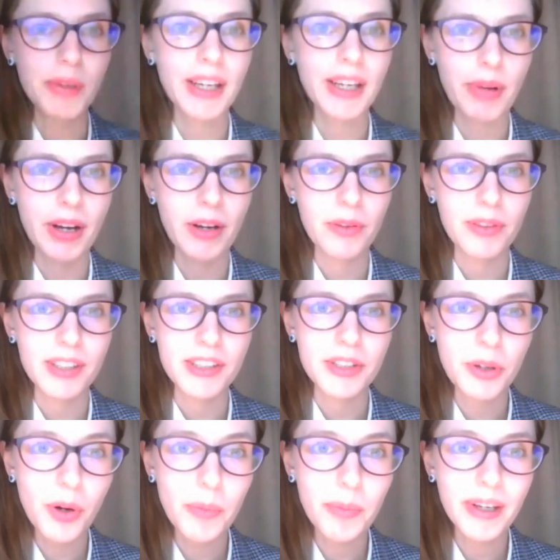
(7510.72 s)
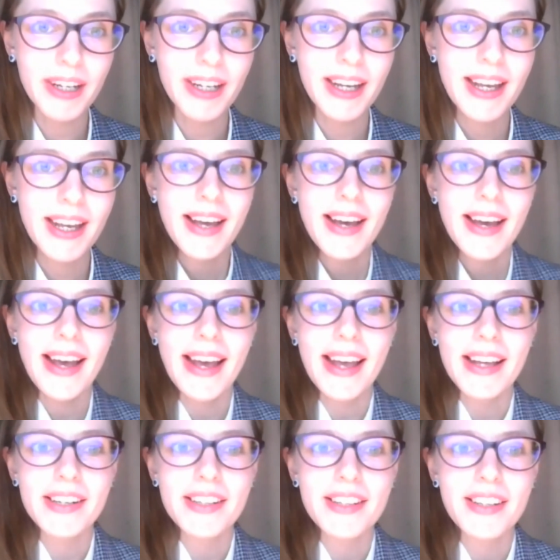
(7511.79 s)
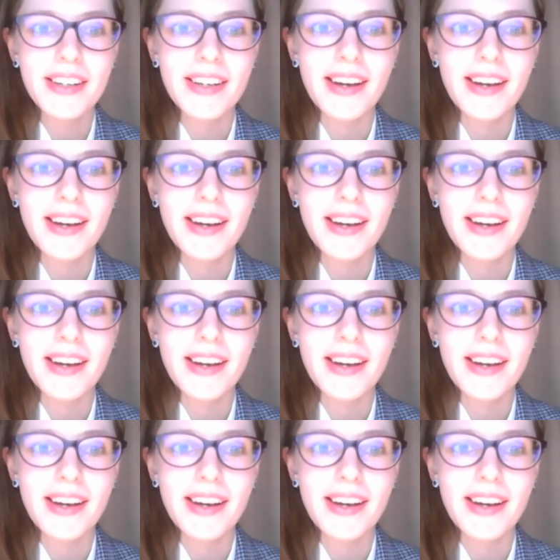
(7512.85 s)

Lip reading: speak about this topic. And